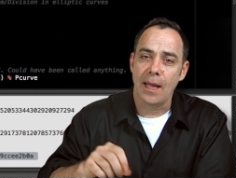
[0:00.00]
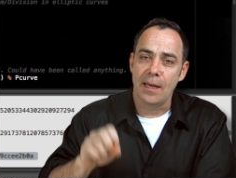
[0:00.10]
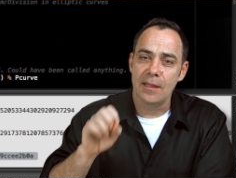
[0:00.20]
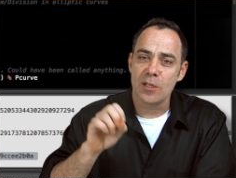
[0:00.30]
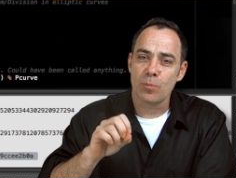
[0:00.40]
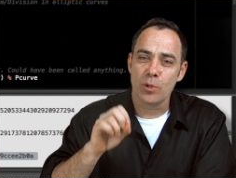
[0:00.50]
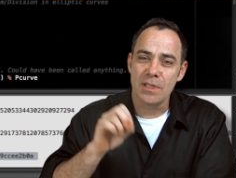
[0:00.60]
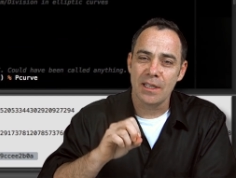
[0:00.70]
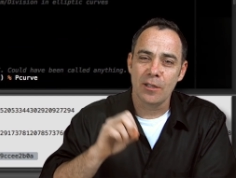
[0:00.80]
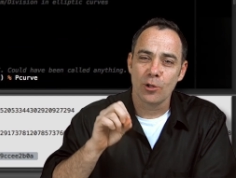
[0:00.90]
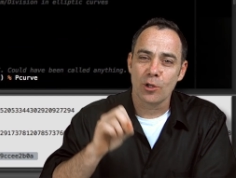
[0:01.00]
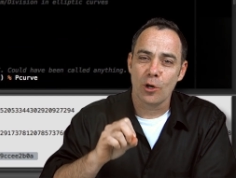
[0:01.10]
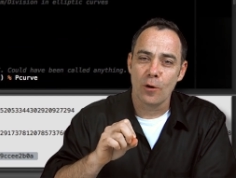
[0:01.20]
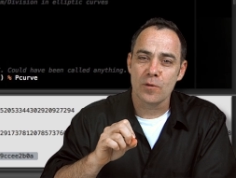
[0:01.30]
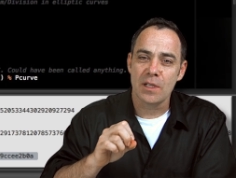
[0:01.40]
And in this particular
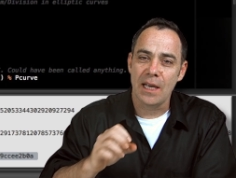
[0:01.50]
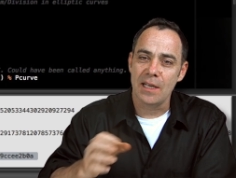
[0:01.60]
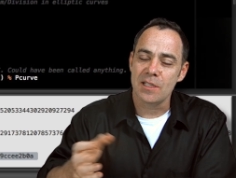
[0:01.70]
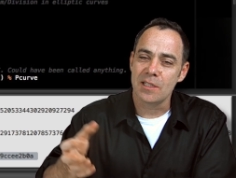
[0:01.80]
curve's case,